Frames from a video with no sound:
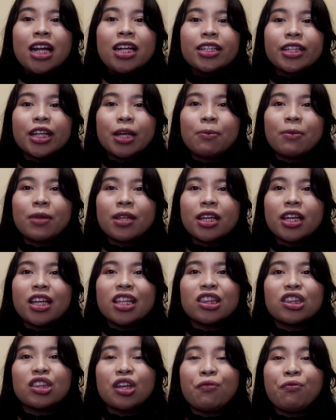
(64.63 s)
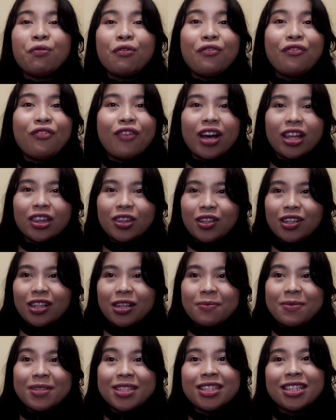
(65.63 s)
namely Tofu
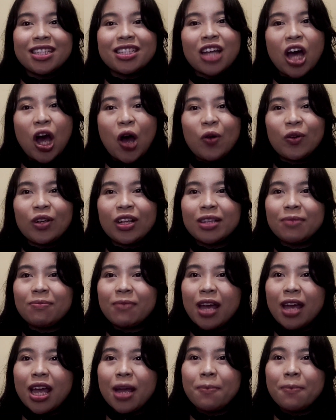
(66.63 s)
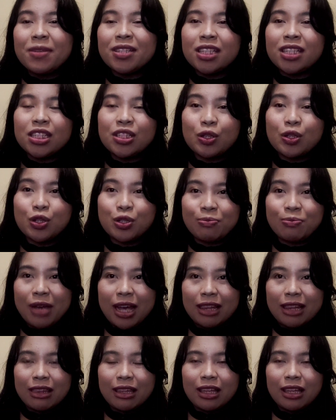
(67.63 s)
Factory business owned by Mrs.
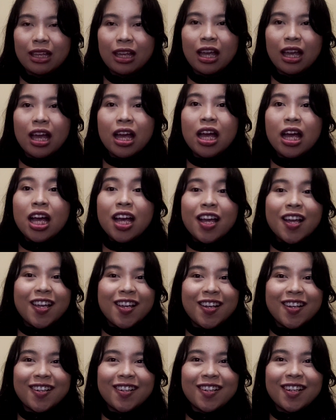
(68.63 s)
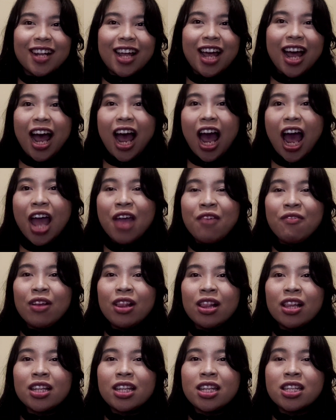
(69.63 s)
Rusmiati. Here I
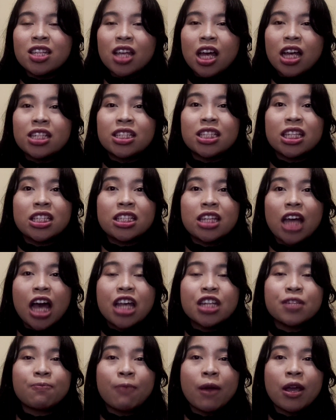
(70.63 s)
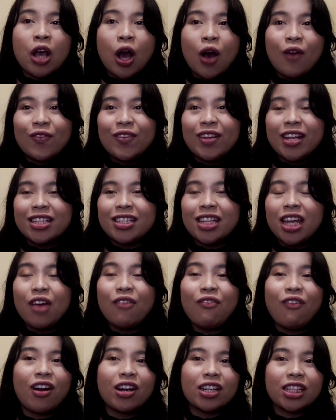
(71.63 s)
will discuss 6 aspects of this
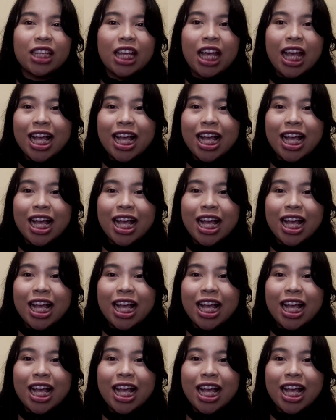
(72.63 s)
effort,